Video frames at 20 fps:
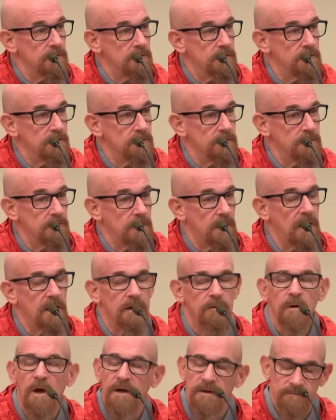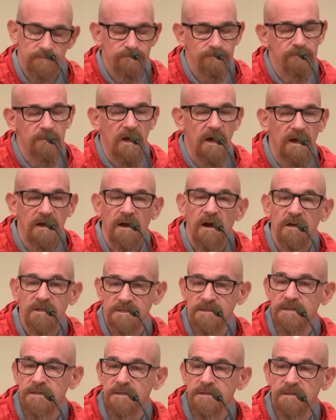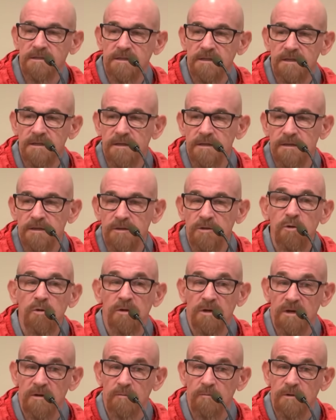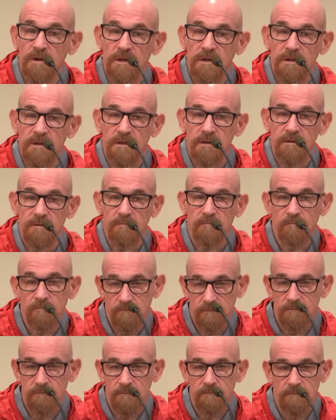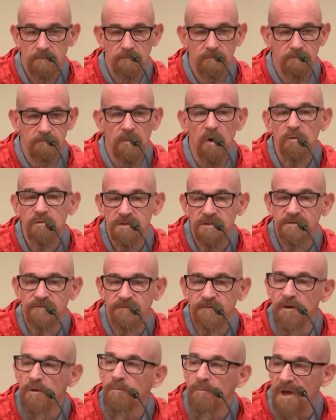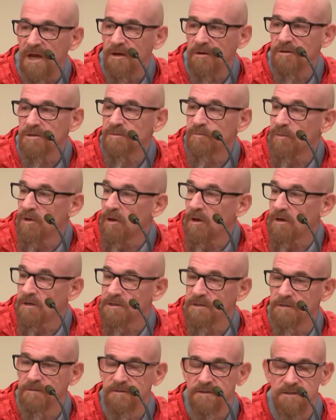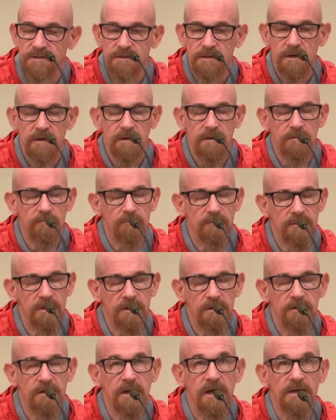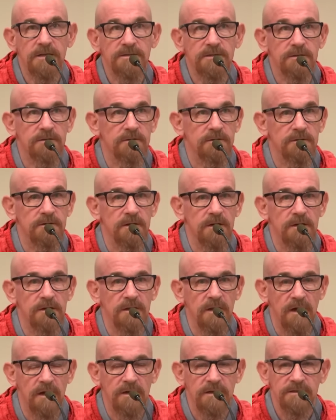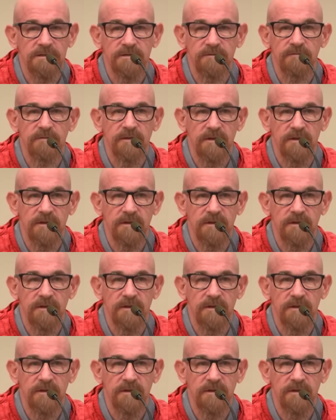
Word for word: IATSE? IATSE is the union we most filmmakers belong to. It's International Alliance of